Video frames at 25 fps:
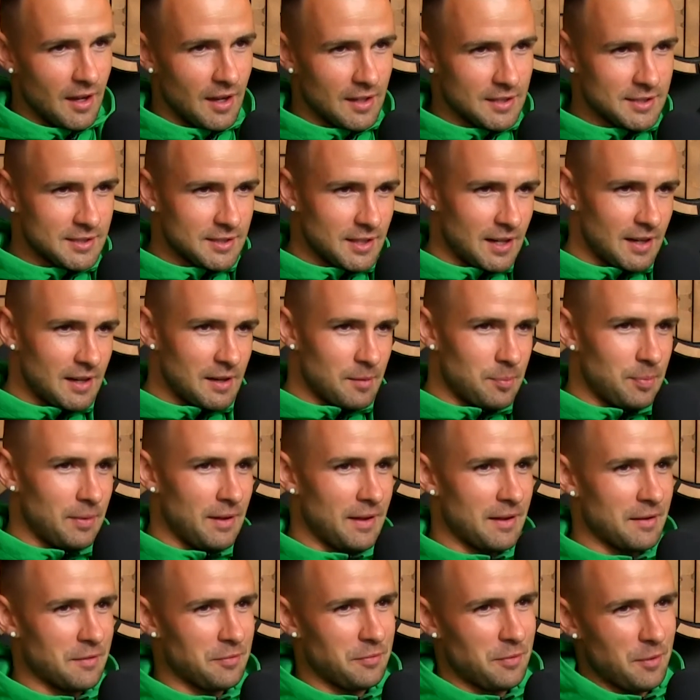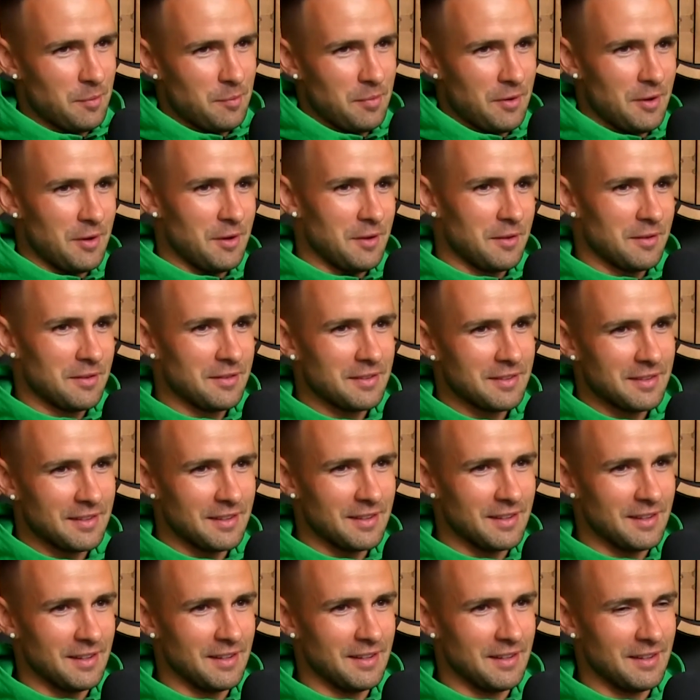I started playing football
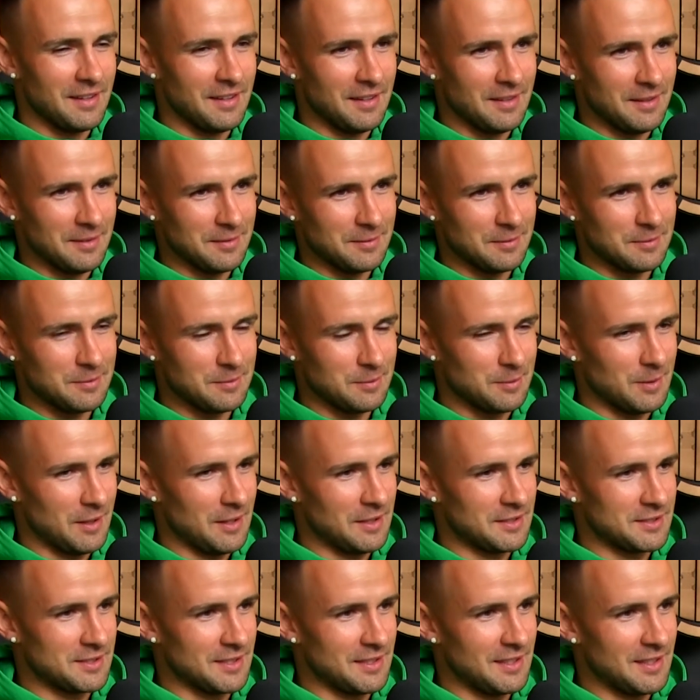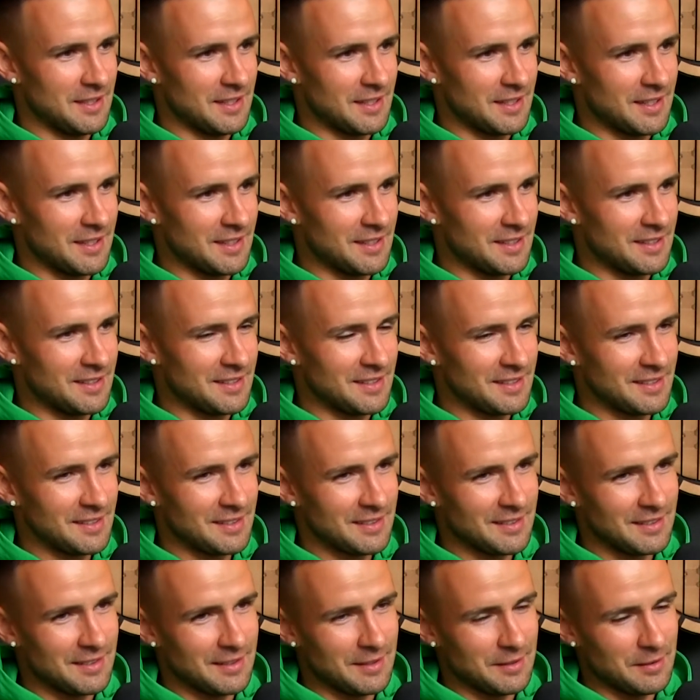when I was a little kid.
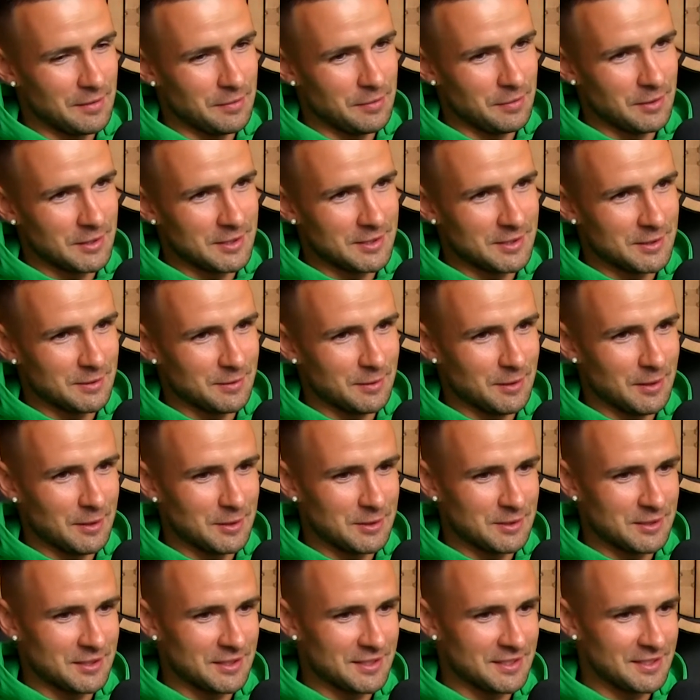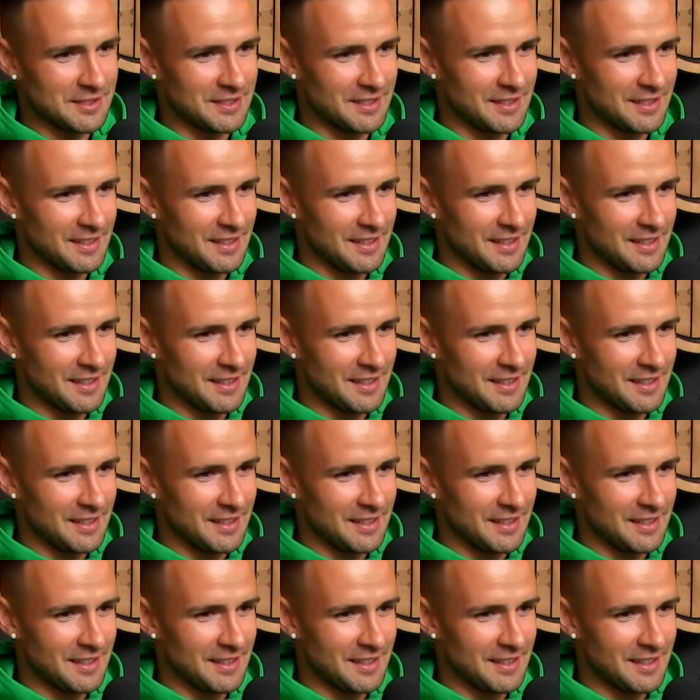First of all, I was just